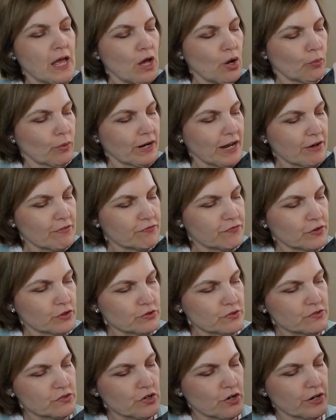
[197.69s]
When I
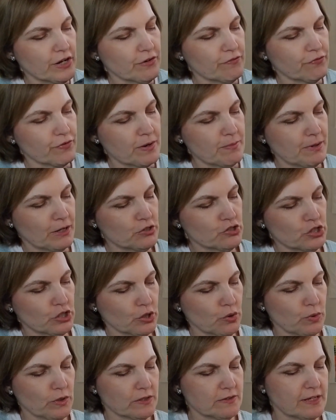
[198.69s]
first started free motion
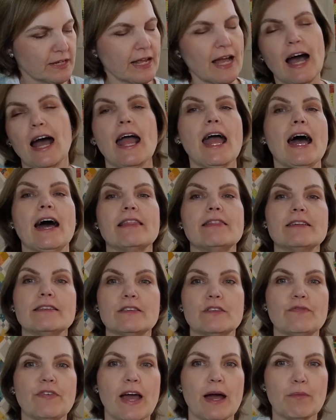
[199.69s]
quilting, I had this
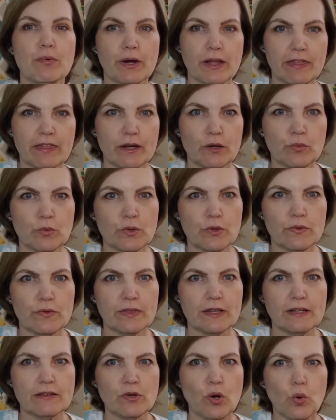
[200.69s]
fabric that was
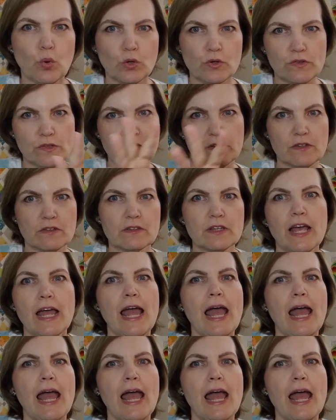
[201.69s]
these horses.